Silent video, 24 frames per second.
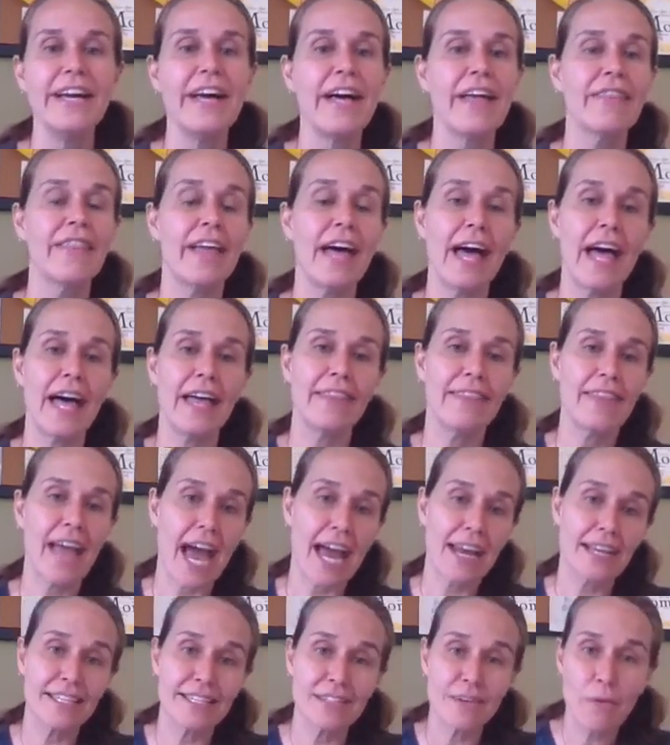that
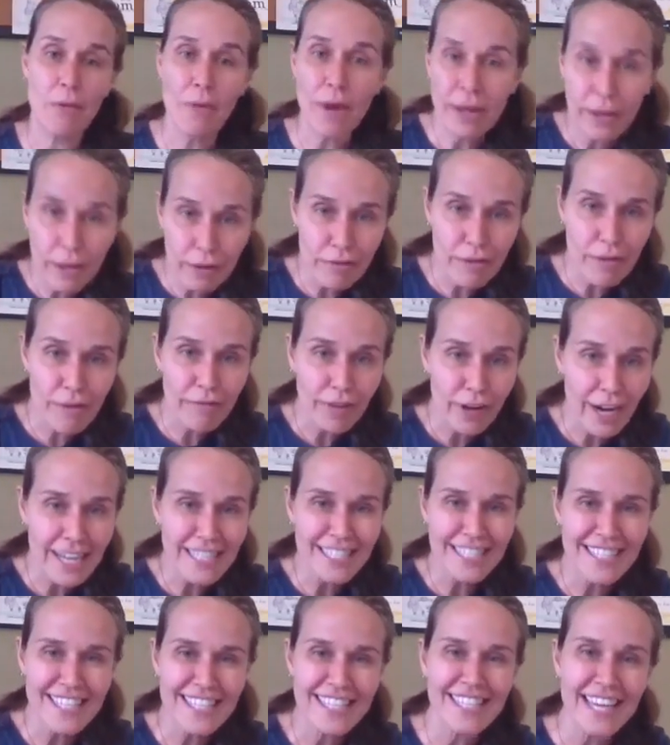that is a wonderful
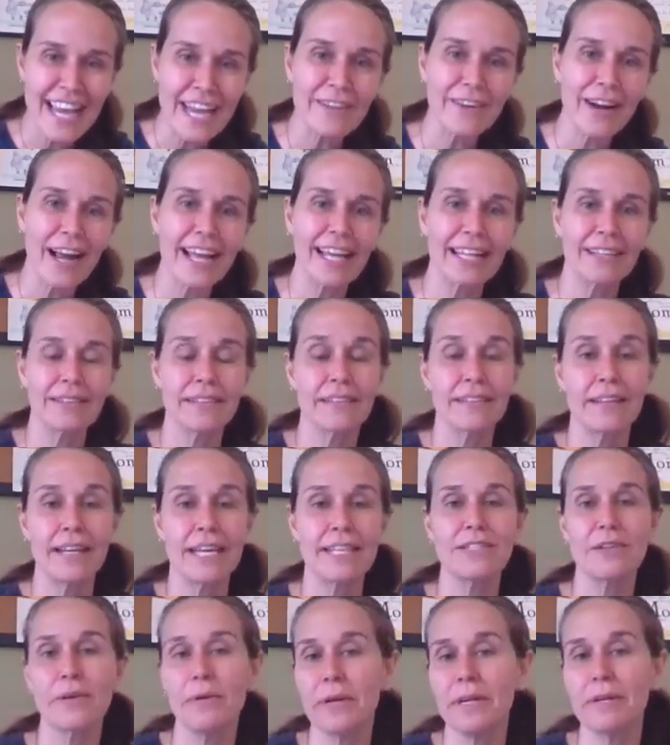phrase to say, right?
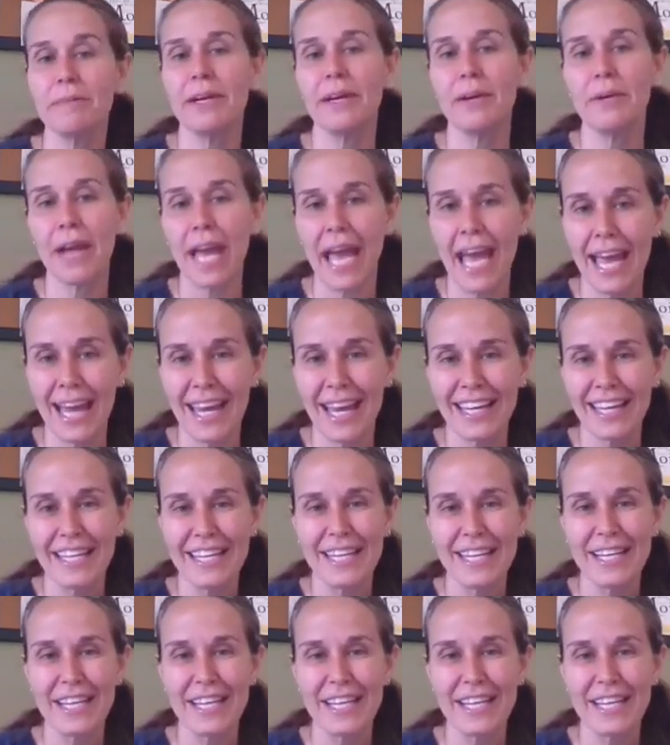It's going to be okay.